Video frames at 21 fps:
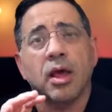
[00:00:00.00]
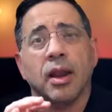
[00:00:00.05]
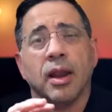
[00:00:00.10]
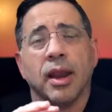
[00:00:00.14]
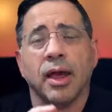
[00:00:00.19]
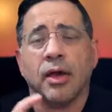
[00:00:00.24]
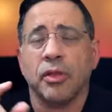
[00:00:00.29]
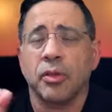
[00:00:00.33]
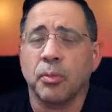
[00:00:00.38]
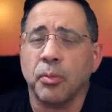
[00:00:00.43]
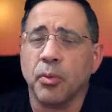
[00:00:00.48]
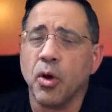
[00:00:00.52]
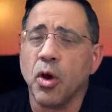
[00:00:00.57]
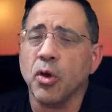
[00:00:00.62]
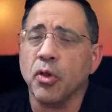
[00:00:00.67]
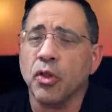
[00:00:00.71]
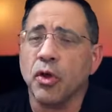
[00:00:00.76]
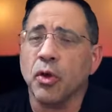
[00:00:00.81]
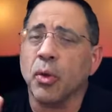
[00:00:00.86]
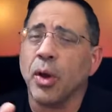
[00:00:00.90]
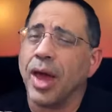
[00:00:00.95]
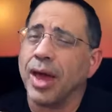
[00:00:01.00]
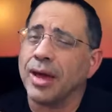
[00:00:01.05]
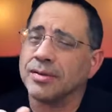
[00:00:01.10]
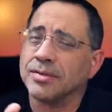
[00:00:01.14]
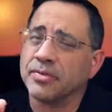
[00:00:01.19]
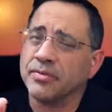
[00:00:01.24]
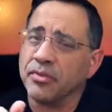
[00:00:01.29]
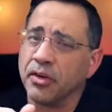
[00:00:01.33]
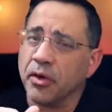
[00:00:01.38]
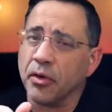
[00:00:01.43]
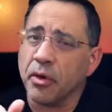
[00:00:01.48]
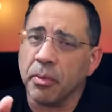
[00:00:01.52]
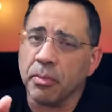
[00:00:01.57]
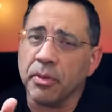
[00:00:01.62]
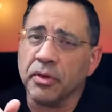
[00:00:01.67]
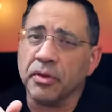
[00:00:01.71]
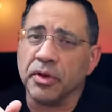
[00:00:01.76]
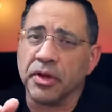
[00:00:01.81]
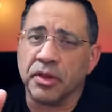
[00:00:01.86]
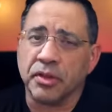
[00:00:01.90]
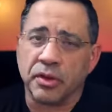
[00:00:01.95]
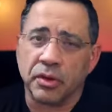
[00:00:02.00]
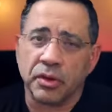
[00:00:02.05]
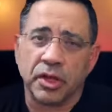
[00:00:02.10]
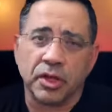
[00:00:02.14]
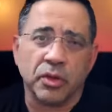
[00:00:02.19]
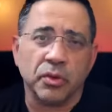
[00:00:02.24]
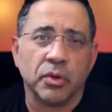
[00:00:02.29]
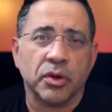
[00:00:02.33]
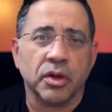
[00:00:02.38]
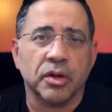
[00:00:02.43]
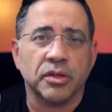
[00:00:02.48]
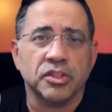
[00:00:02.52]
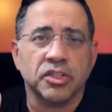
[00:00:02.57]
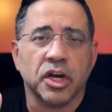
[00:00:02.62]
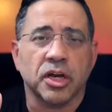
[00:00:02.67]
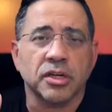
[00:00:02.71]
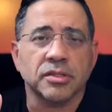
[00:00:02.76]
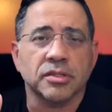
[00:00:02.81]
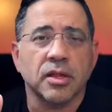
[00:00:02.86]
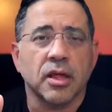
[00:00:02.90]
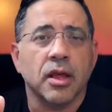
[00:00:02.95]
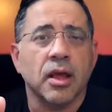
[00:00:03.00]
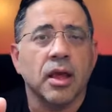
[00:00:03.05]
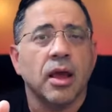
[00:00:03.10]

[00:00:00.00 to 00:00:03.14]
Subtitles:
Now, the Pro, though, has some variability in there that you can adjust.